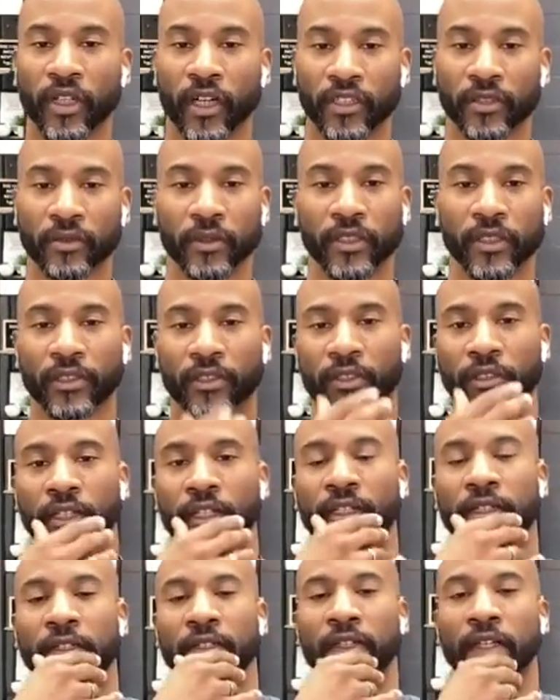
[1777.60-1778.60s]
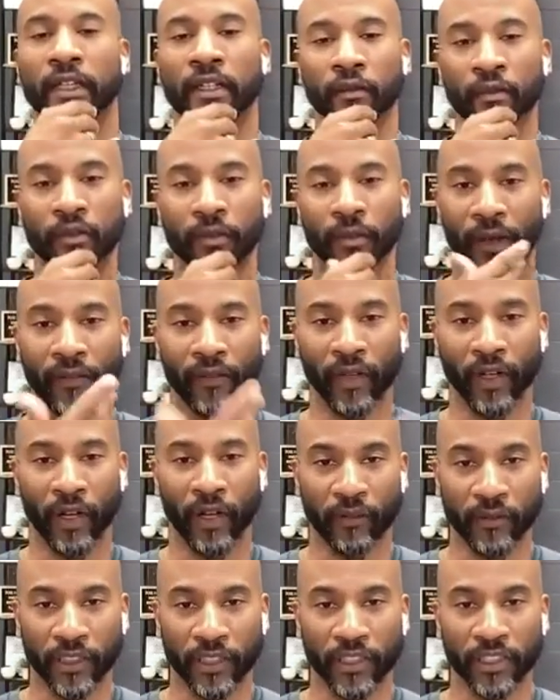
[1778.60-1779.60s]
talked about yesterday, and we've been having
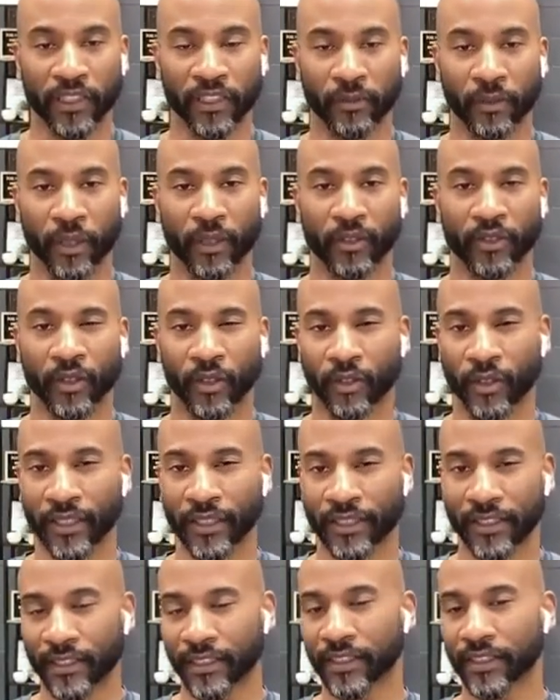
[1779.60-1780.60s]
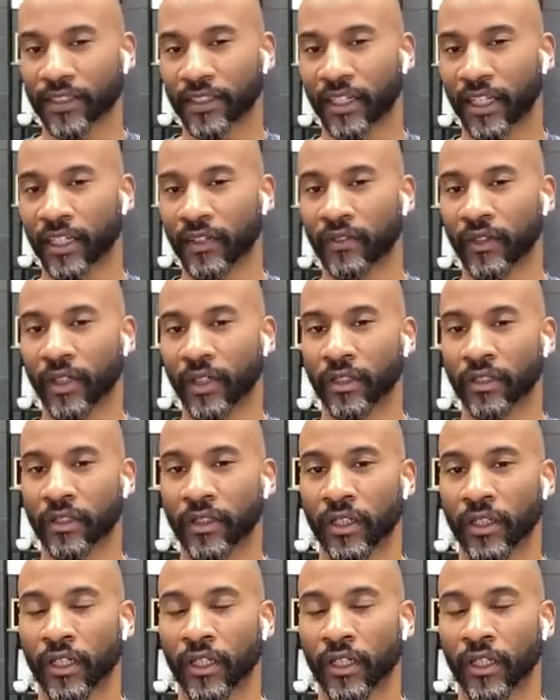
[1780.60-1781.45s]
conversations about, so this is kind of a